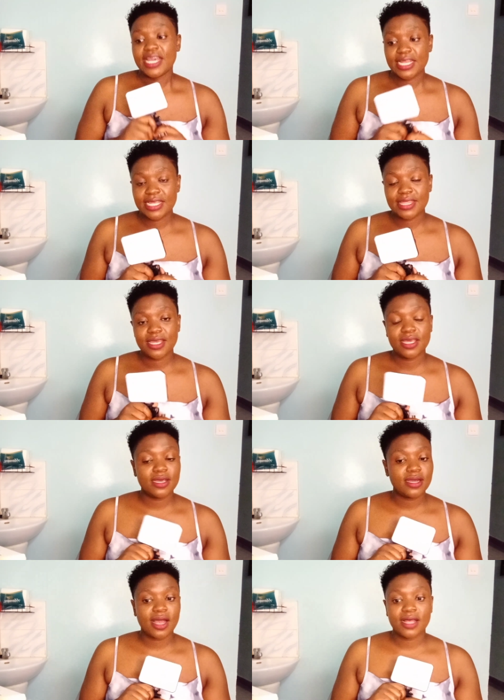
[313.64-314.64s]

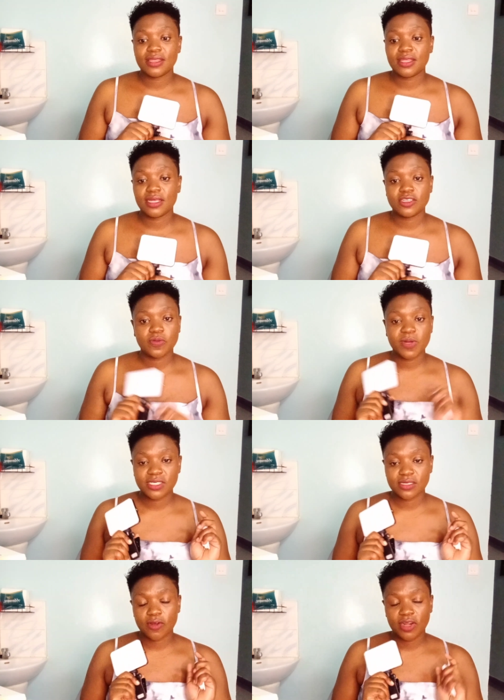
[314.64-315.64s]
anything. Uh, the
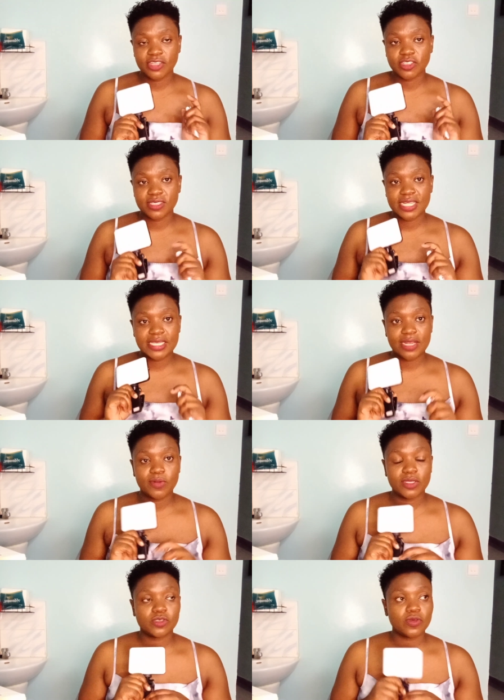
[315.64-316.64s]
Dorpat Collection, they deal
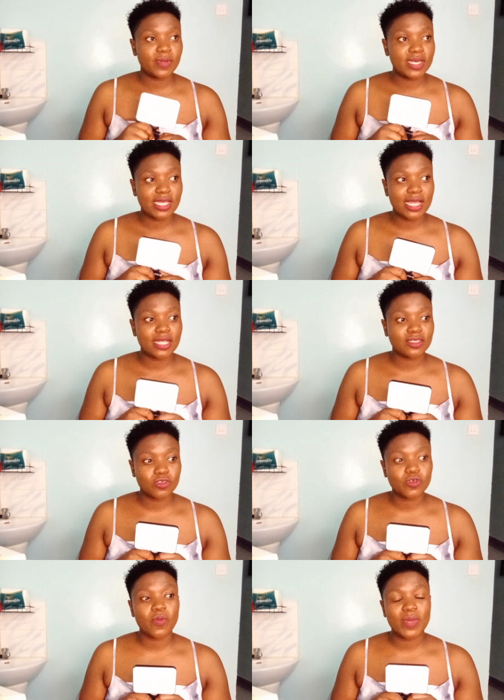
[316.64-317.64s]
with so many
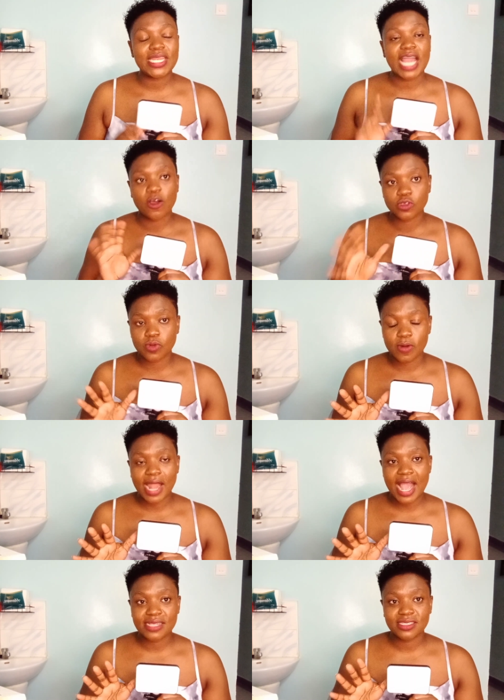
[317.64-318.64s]
so many household
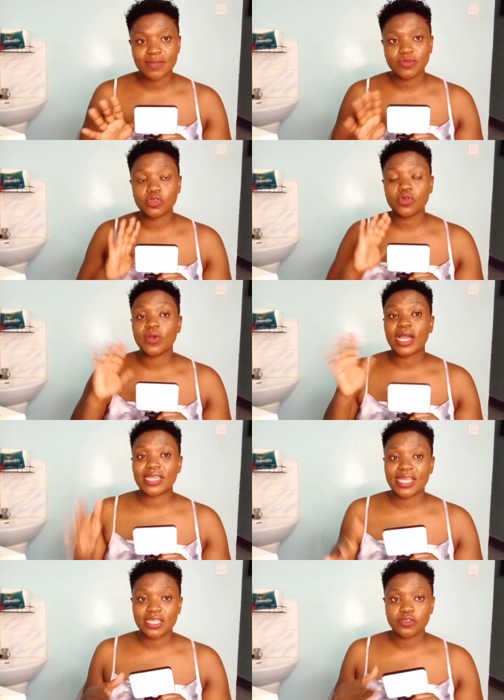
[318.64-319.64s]
items so you
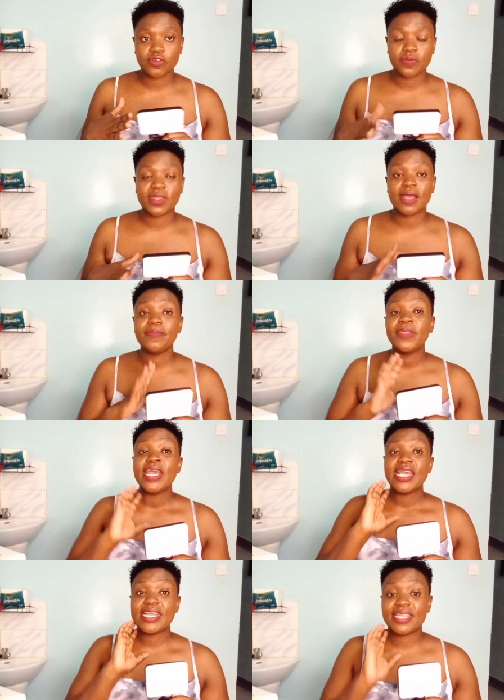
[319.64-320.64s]
can get from them
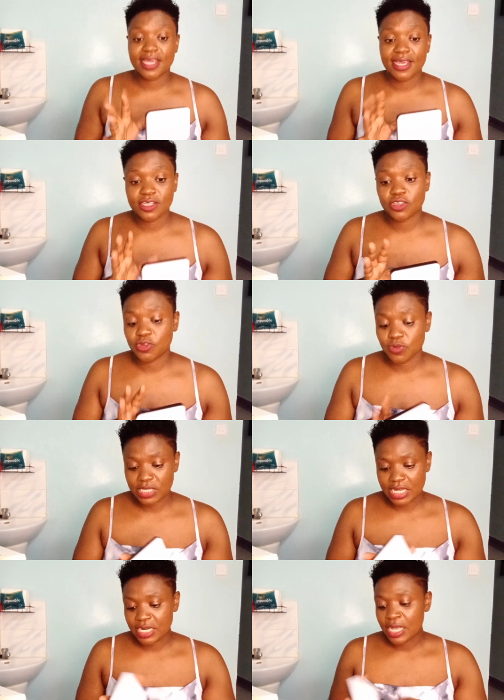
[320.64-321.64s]
in case you
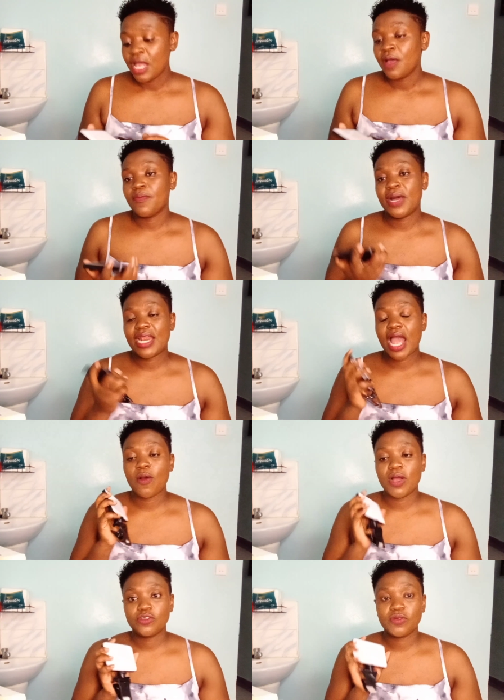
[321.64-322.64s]
need but
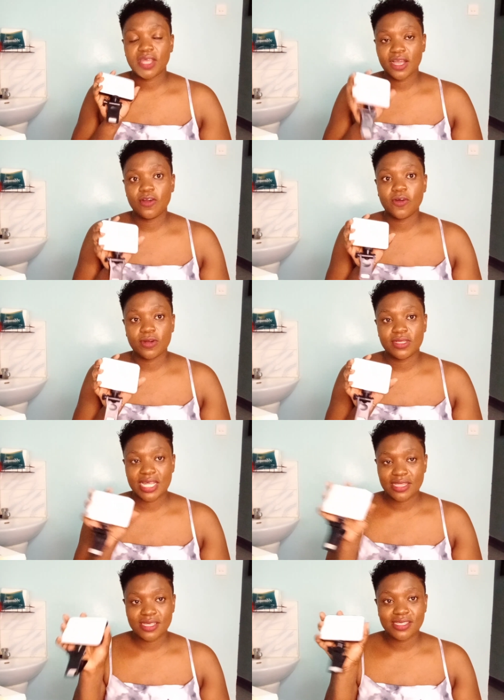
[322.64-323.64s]
i want to thank god
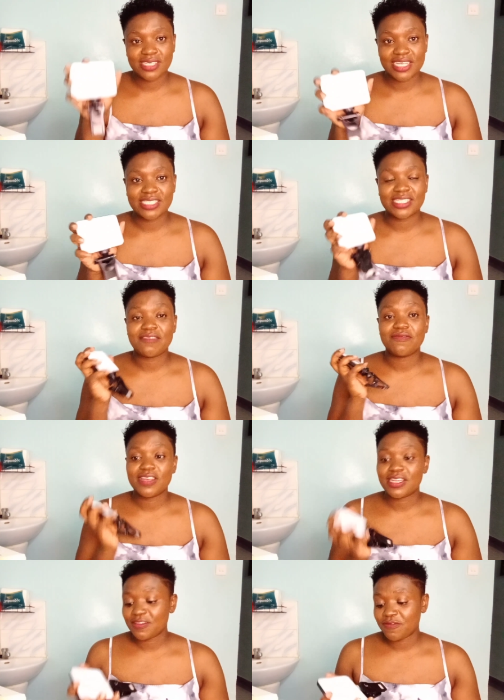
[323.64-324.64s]
that this is the
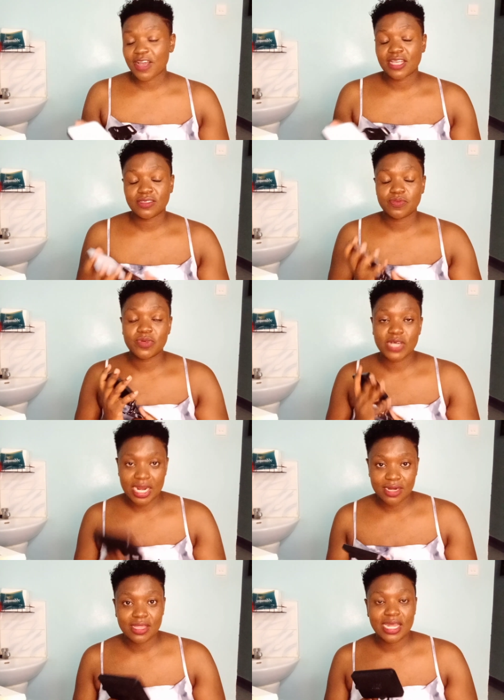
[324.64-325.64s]
very first
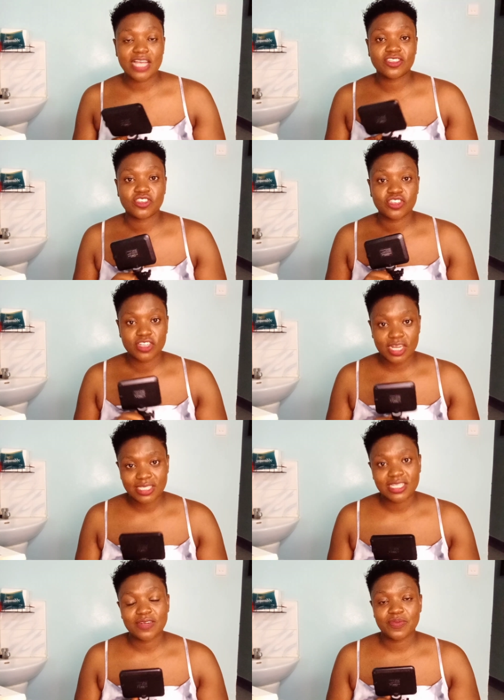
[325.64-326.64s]
brand that has
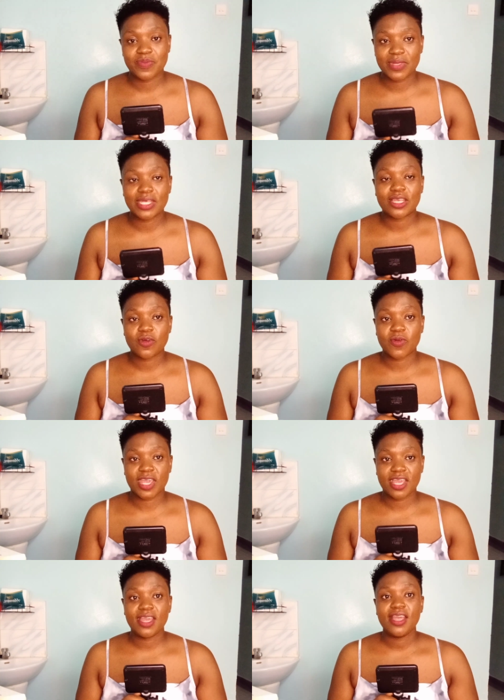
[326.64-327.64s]
trusted me
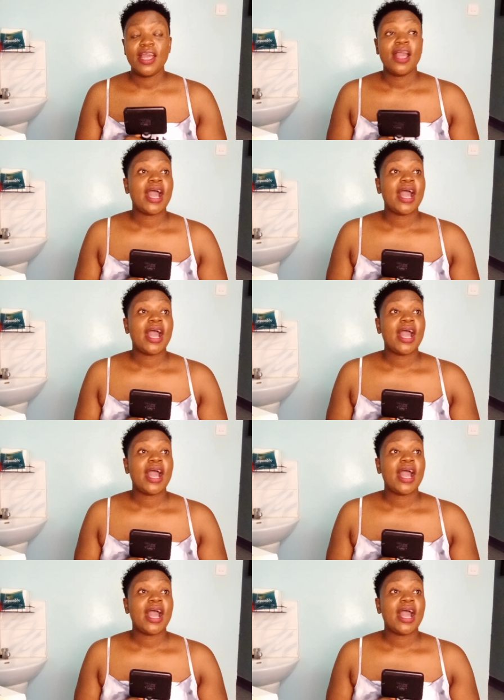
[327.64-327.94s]
okay